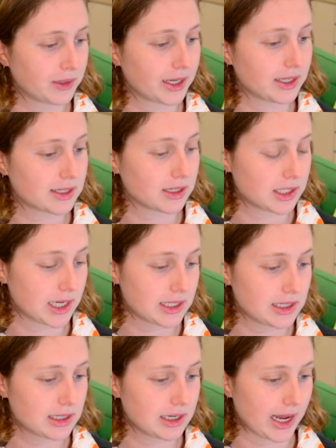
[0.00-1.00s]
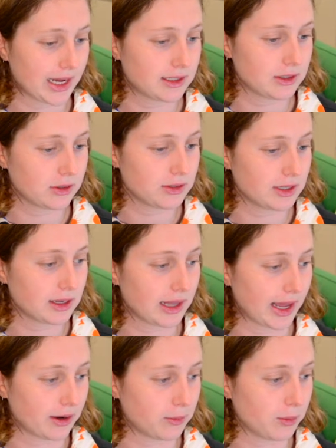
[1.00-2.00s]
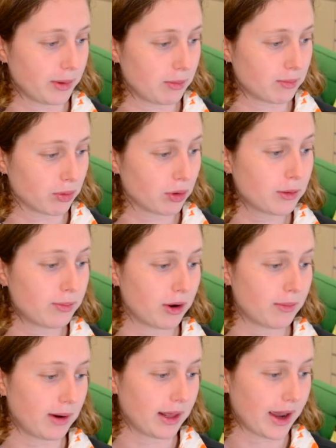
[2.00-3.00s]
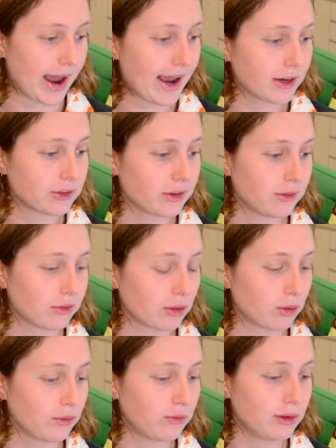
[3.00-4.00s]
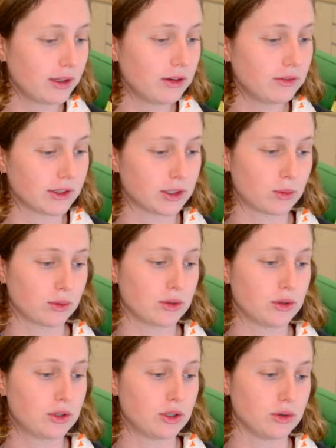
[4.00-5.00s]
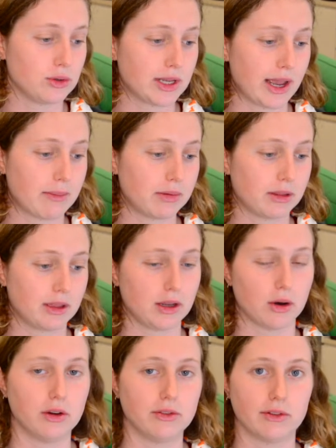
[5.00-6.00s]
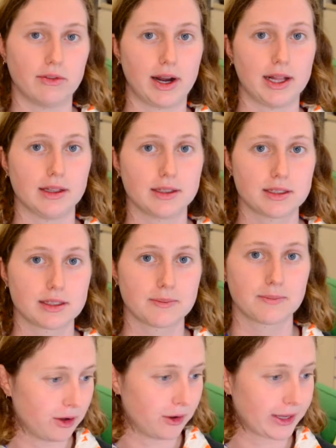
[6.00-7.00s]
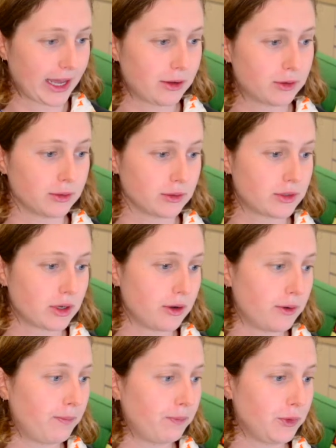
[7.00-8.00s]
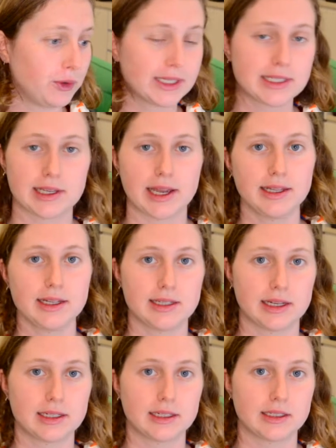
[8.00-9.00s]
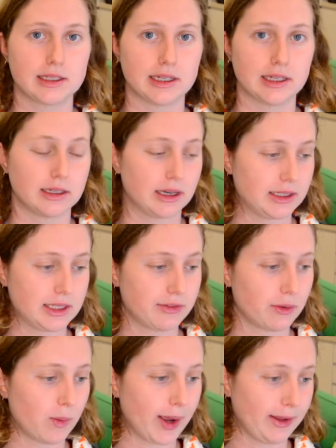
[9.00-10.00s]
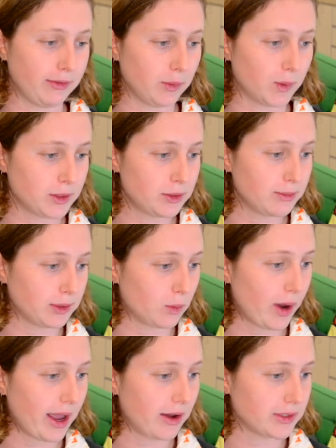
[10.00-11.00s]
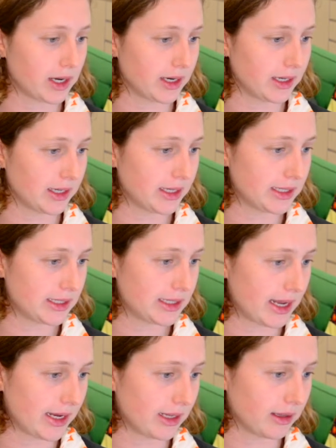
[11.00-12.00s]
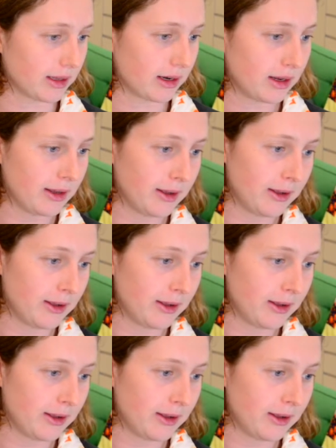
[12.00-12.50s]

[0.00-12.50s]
it suggests an antidote to the latter will be brought upon by the action of thoughtful individuals who choose empathy over violence. Okay, cool. So you can say this sentence in a different way if you want to, but the way I've done it is saying that